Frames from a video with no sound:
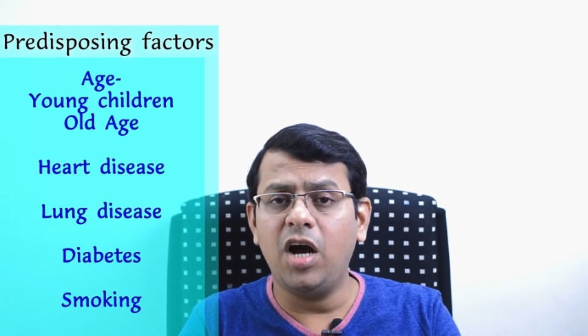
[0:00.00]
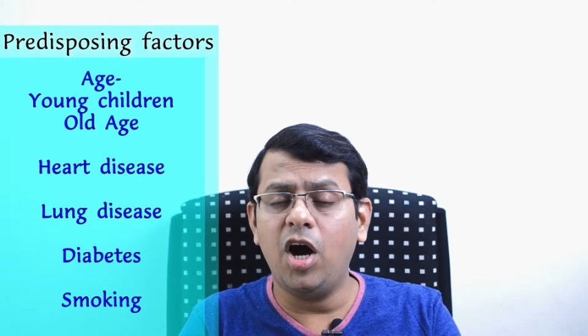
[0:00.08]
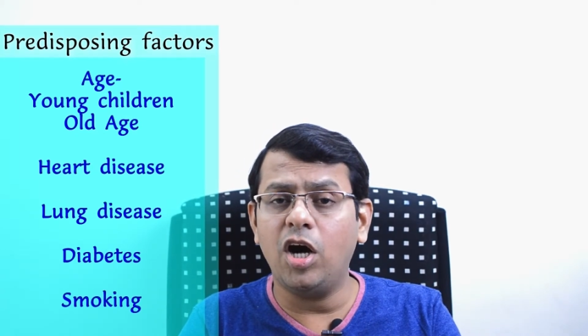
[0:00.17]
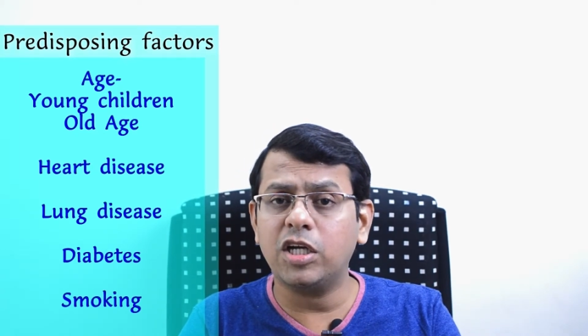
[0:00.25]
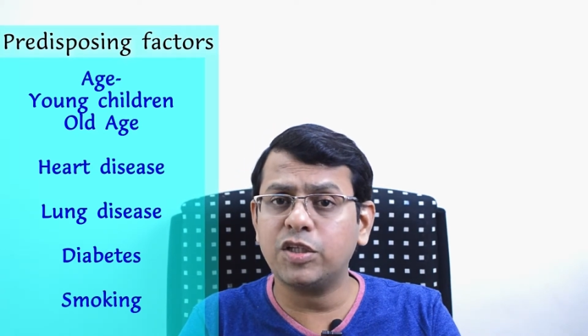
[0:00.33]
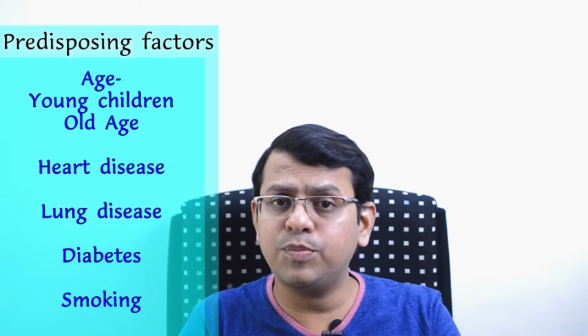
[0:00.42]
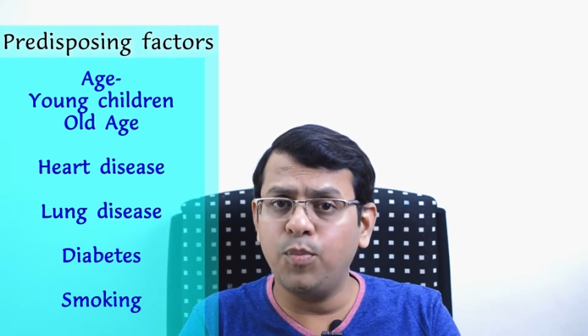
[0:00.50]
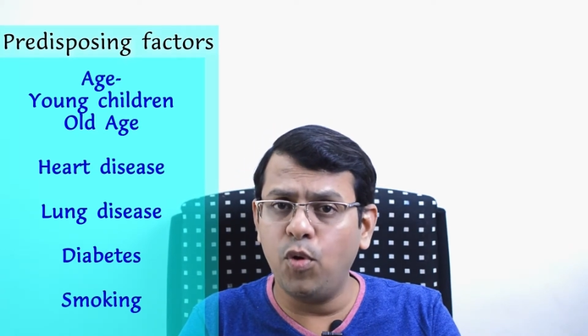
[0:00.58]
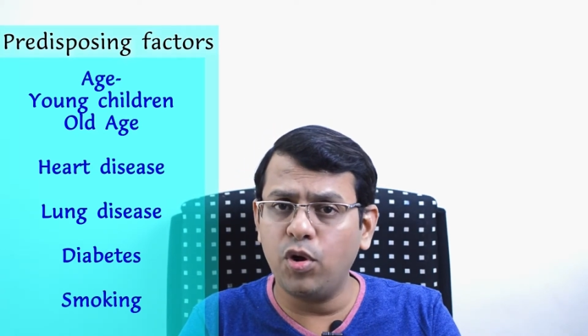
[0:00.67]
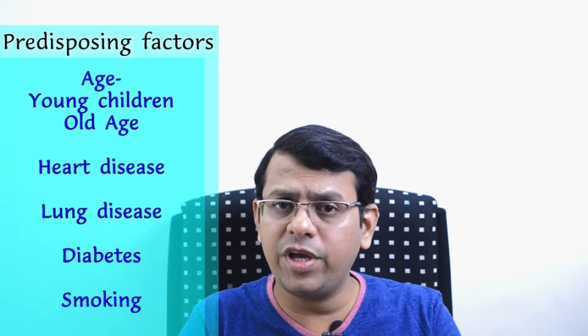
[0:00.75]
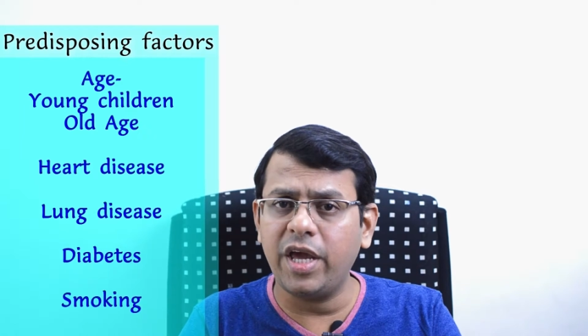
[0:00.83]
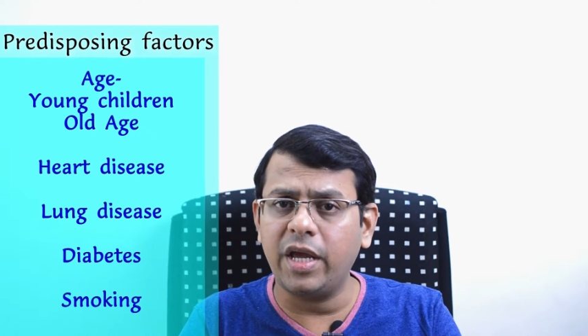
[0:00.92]
or
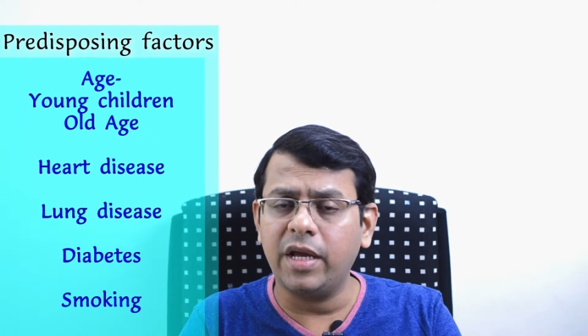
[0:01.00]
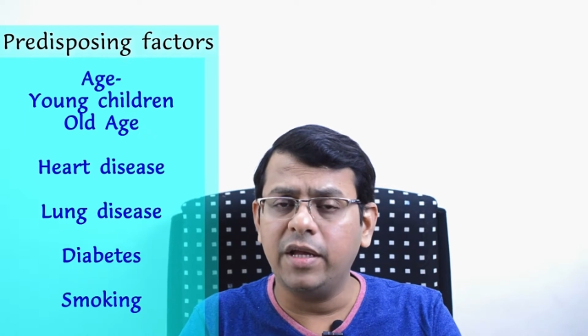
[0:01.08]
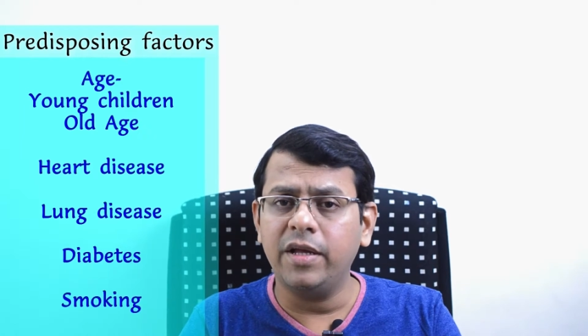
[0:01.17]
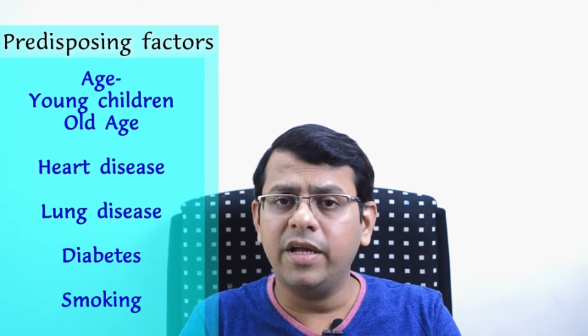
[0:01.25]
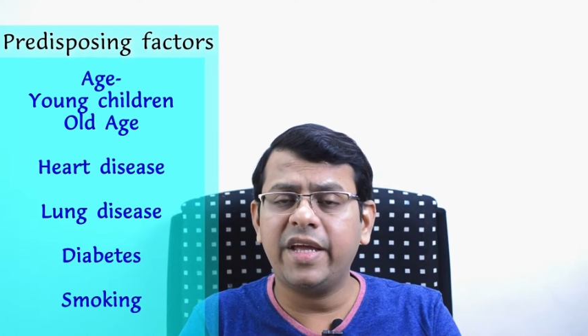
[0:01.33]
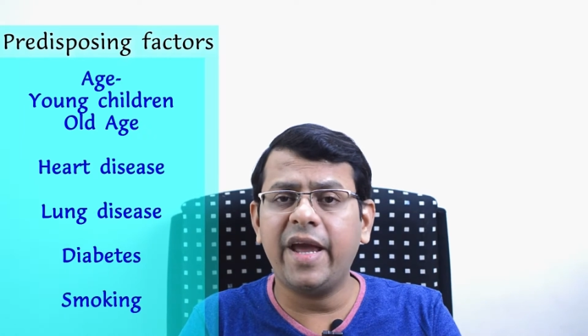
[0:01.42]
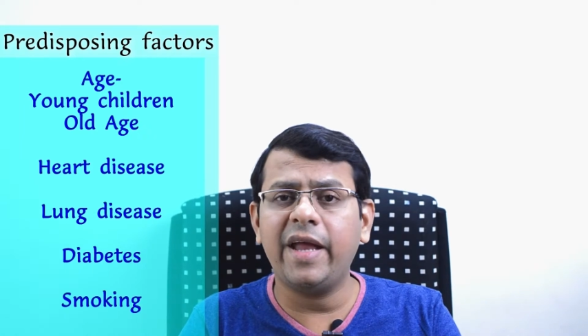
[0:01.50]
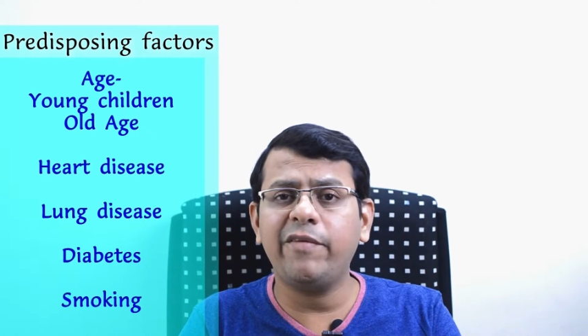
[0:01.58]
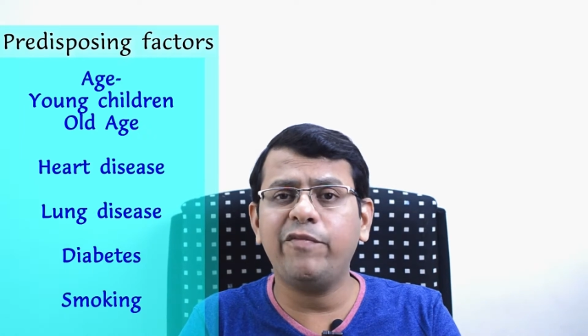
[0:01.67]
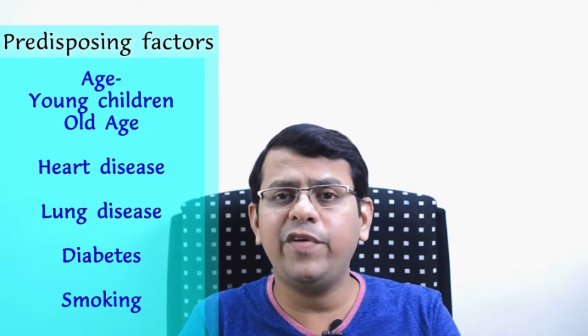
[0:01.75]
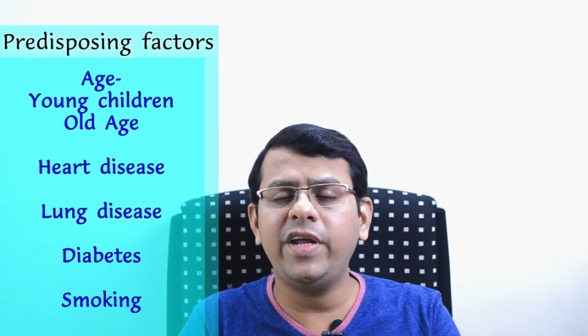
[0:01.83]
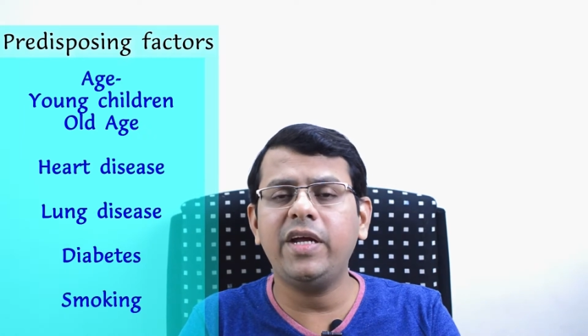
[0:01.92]
smoking
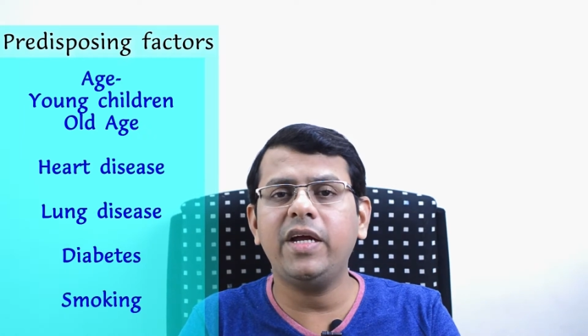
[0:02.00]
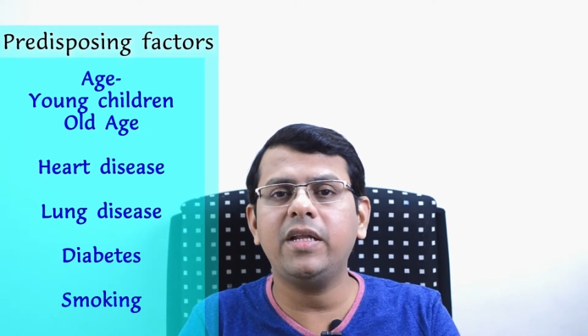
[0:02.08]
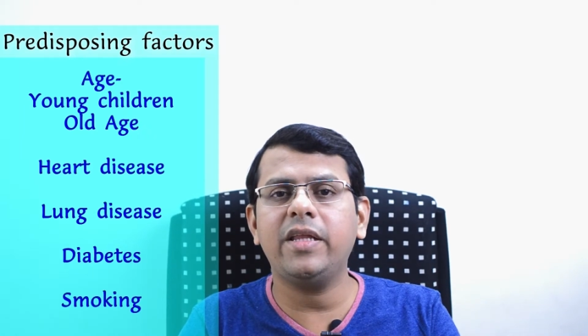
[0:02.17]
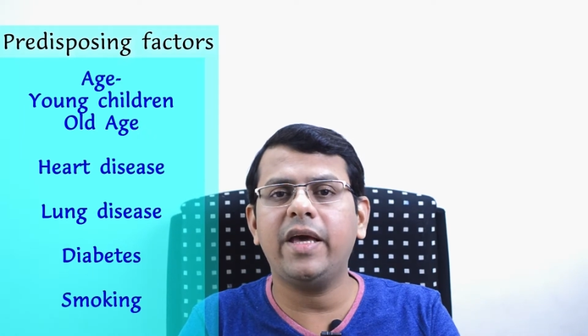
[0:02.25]
can weaken